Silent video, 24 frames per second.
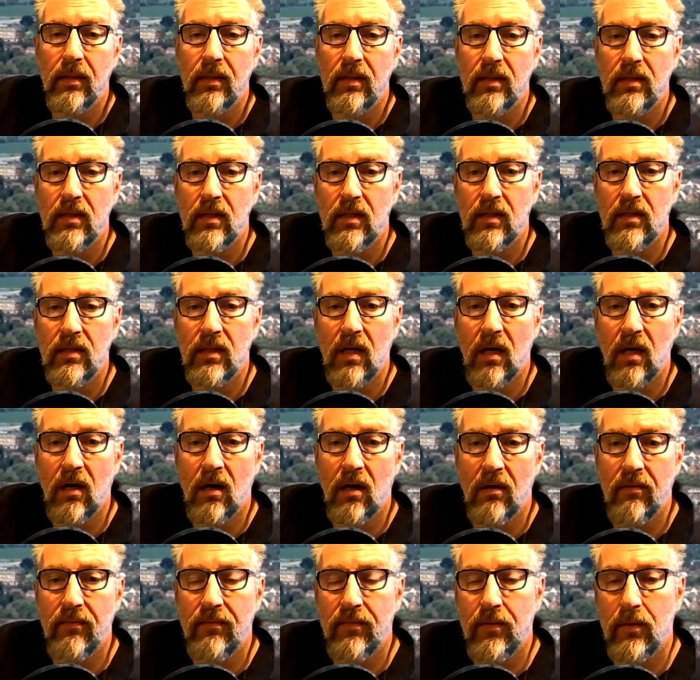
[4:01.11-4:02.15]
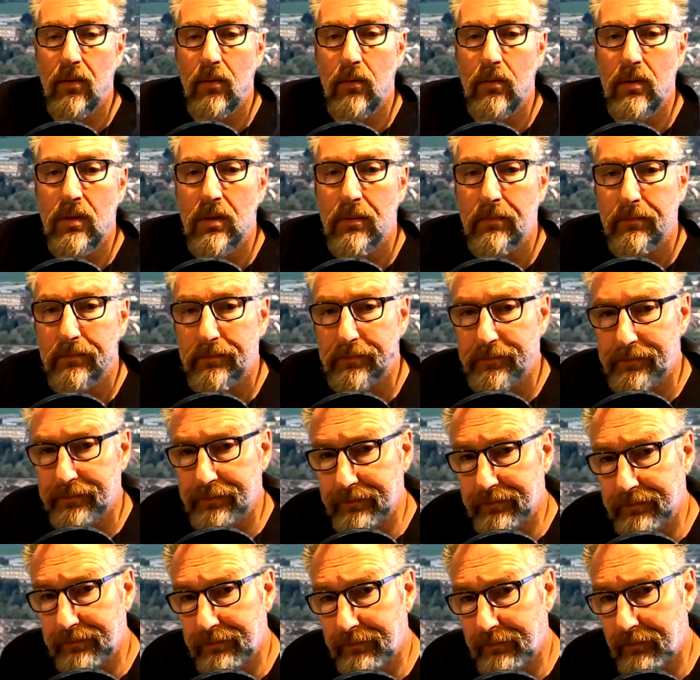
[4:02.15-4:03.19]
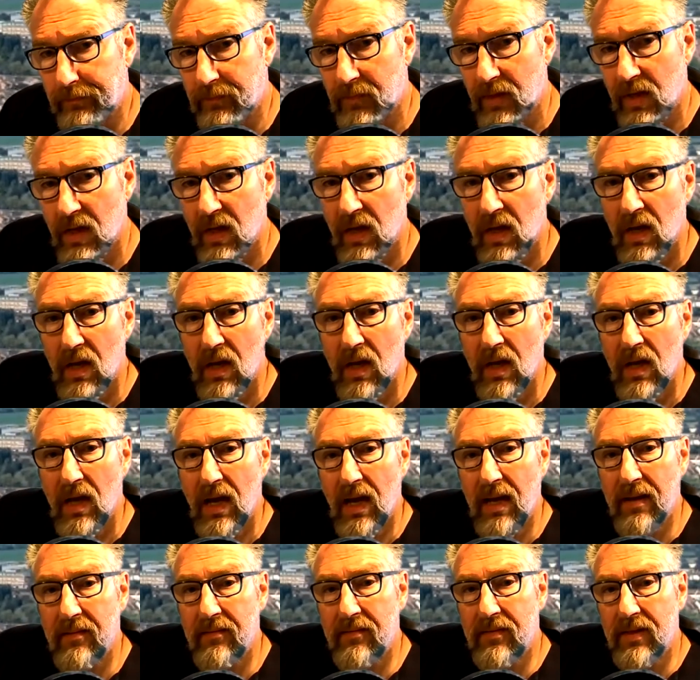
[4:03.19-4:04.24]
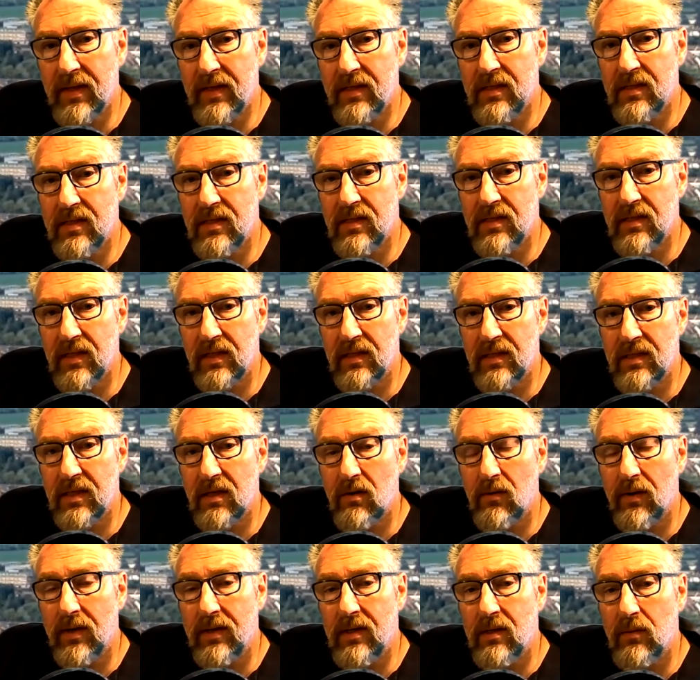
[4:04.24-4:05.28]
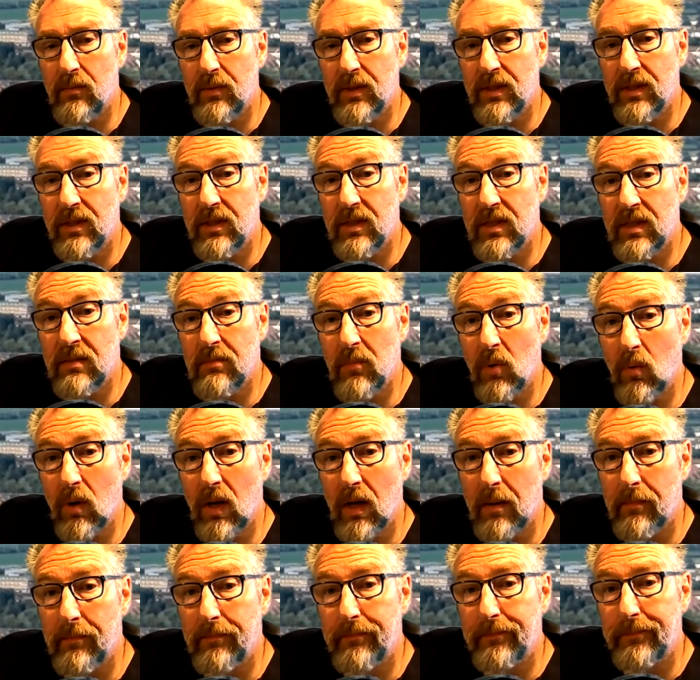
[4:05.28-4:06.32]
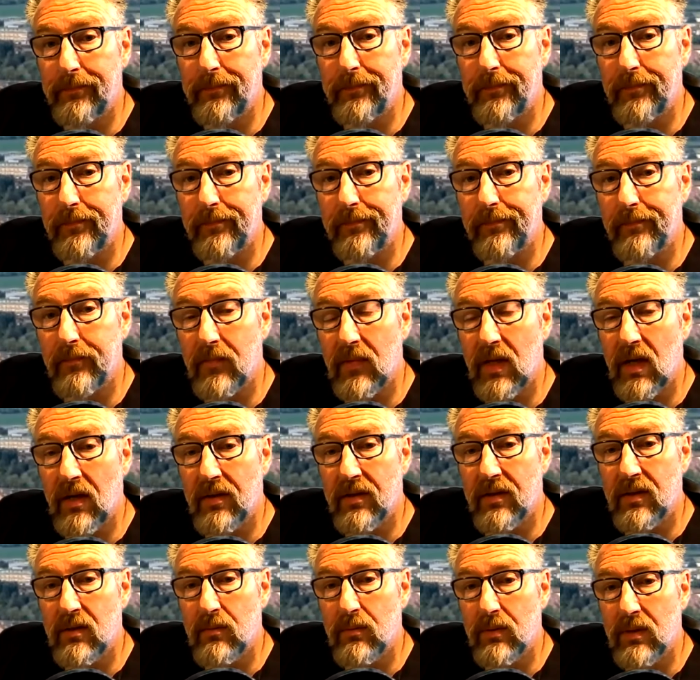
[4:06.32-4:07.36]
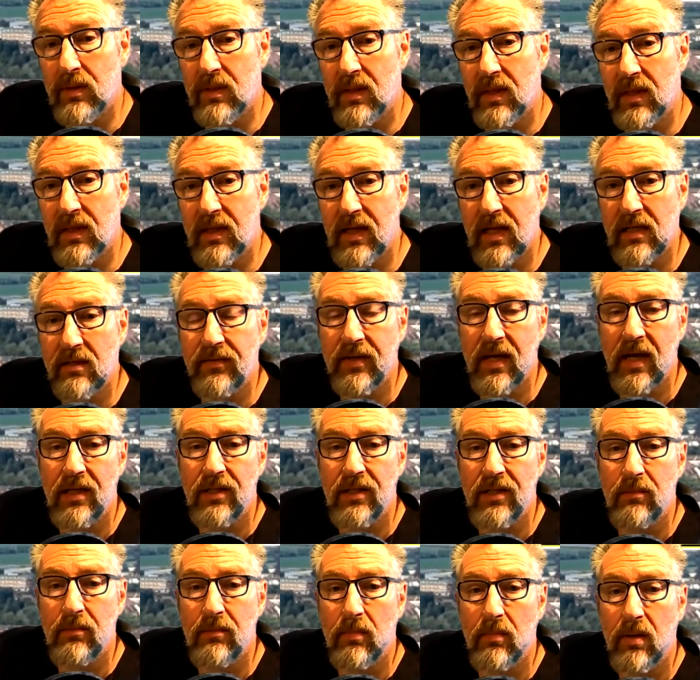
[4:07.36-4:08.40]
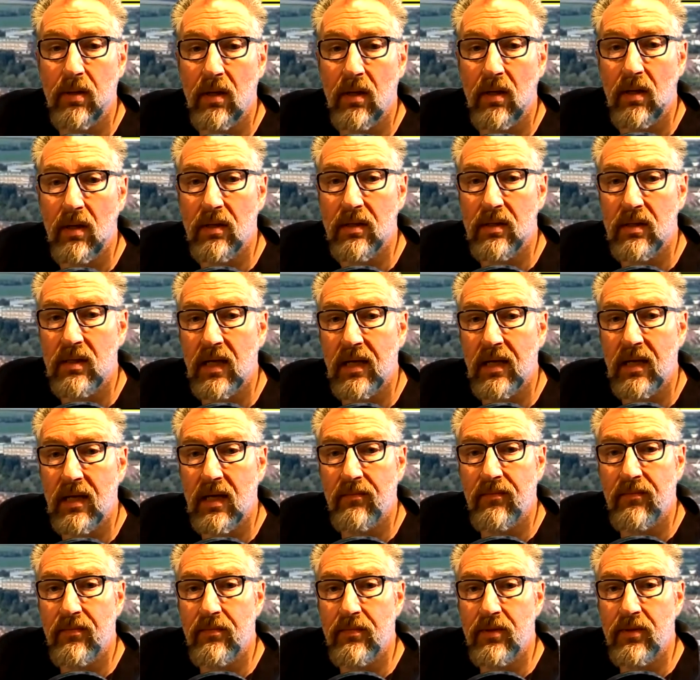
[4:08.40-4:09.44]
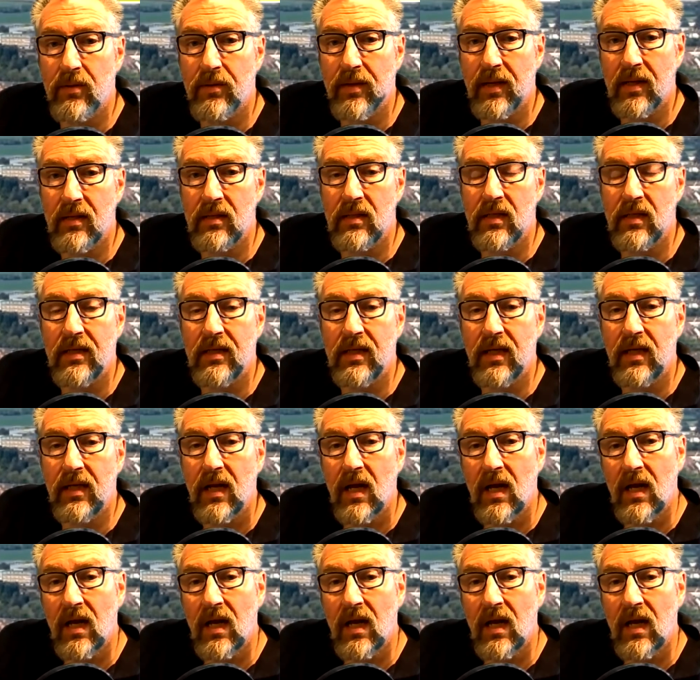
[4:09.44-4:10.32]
This is Arla Foods. And this incinerator, which is smaller, this was the gasification plant, say, from 2018.